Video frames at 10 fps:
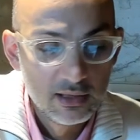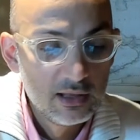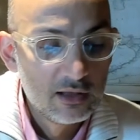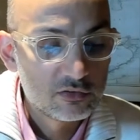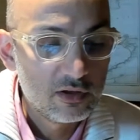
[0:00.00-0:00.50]

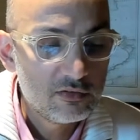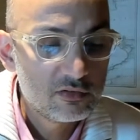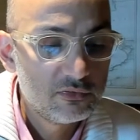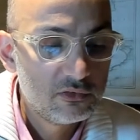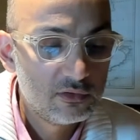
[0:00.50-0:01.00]
So S
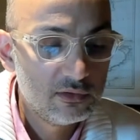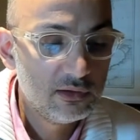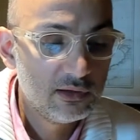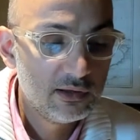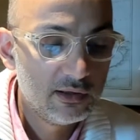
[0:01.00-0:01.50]
of
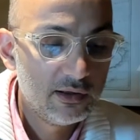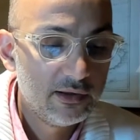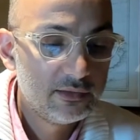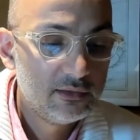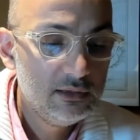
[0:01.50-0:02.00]

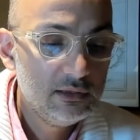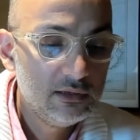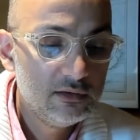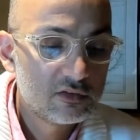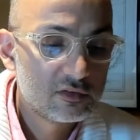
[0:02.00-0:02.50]
t
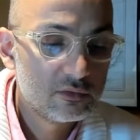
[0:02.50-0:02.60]
is,